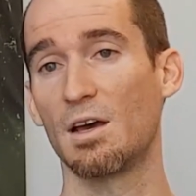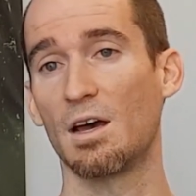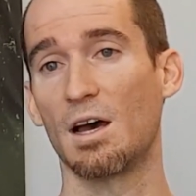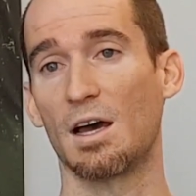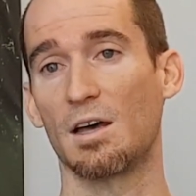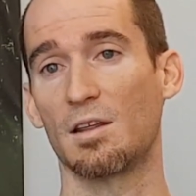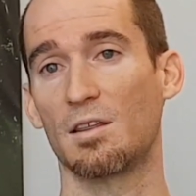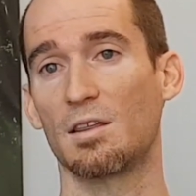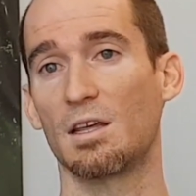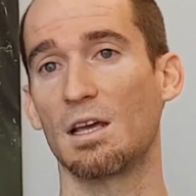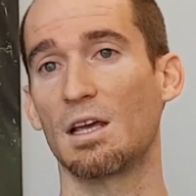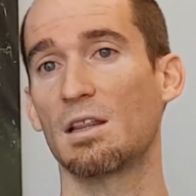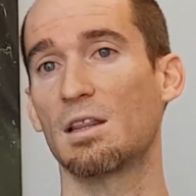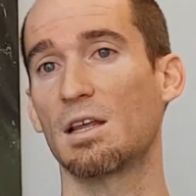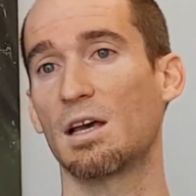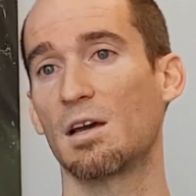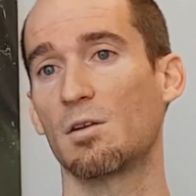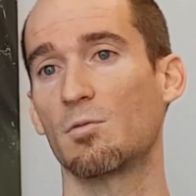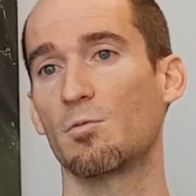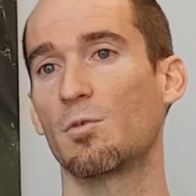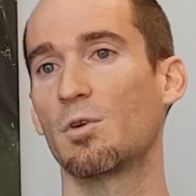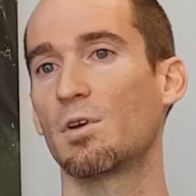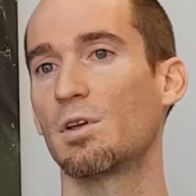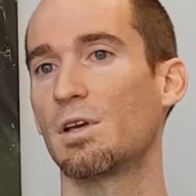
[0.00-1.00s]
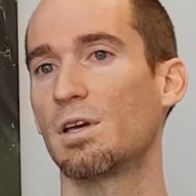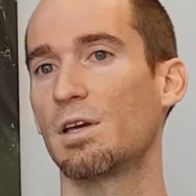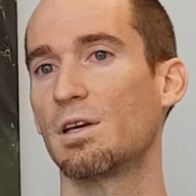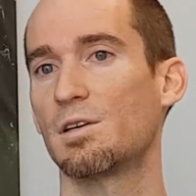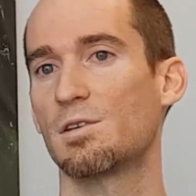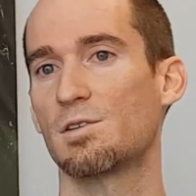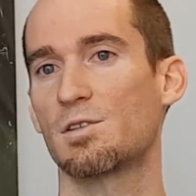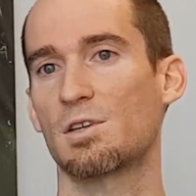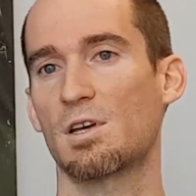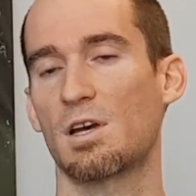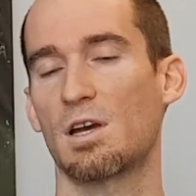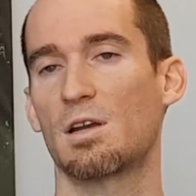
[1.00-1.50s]
I think that really
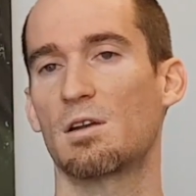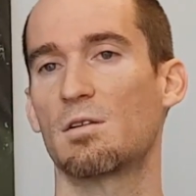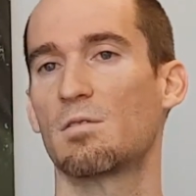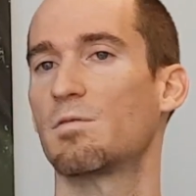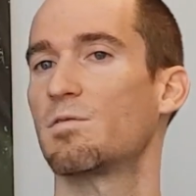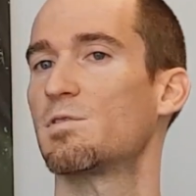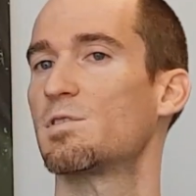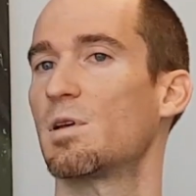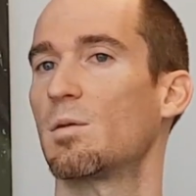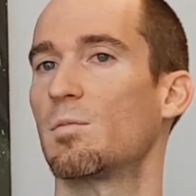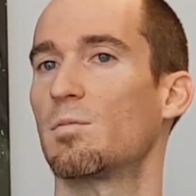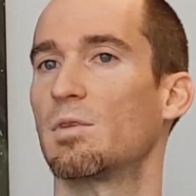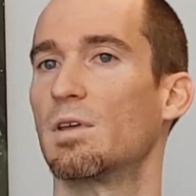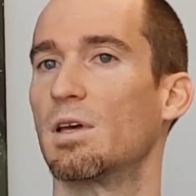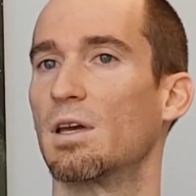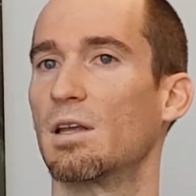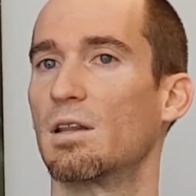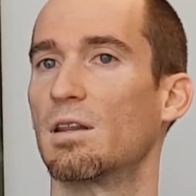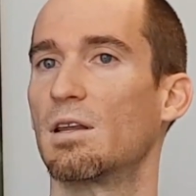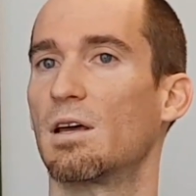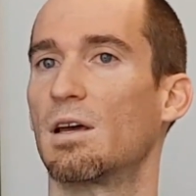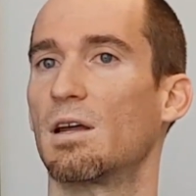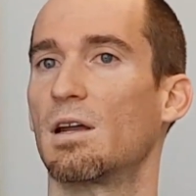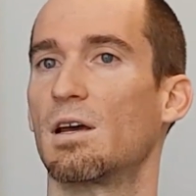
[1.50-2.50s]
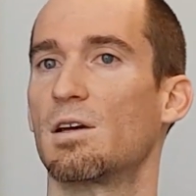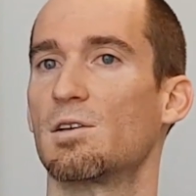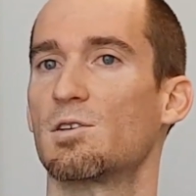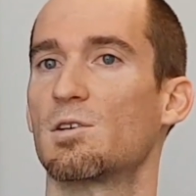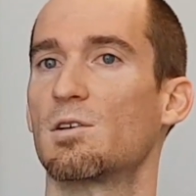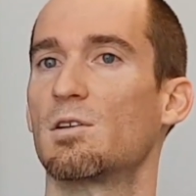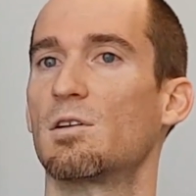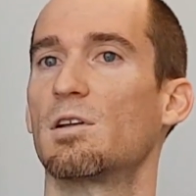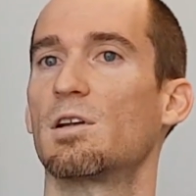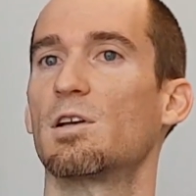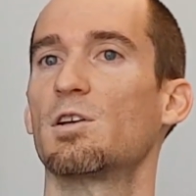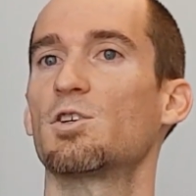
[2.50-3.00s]
is kind of something that as
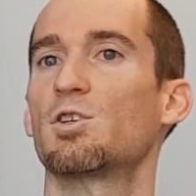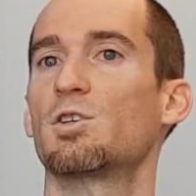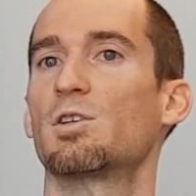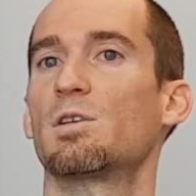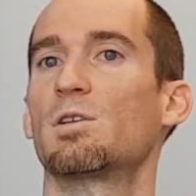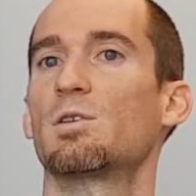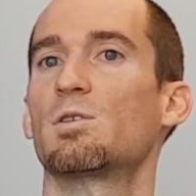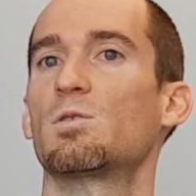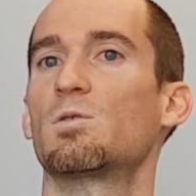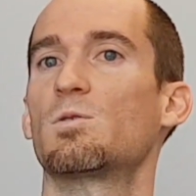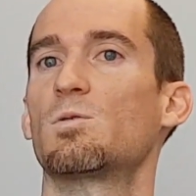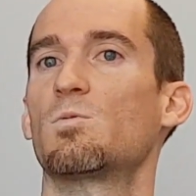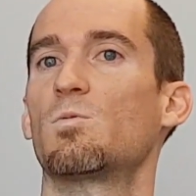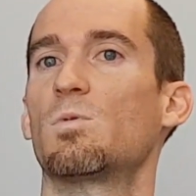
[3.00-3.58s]
clinicians,